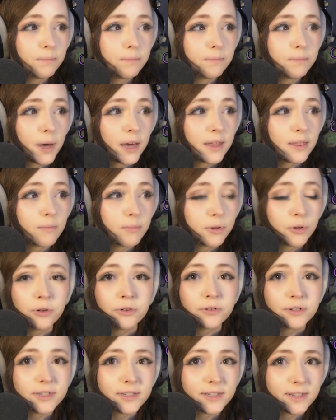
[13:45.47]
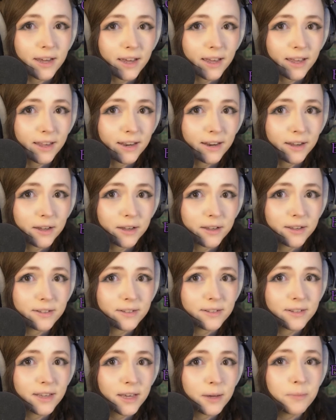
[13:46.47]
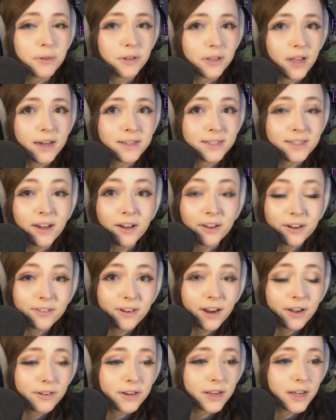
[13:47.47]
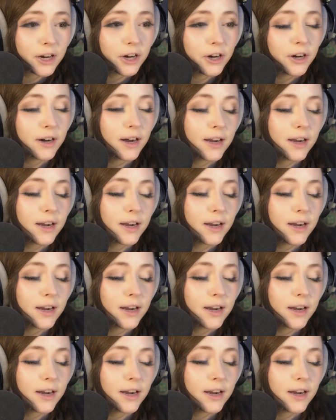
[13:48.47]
pay the bills and keep the lights on around here.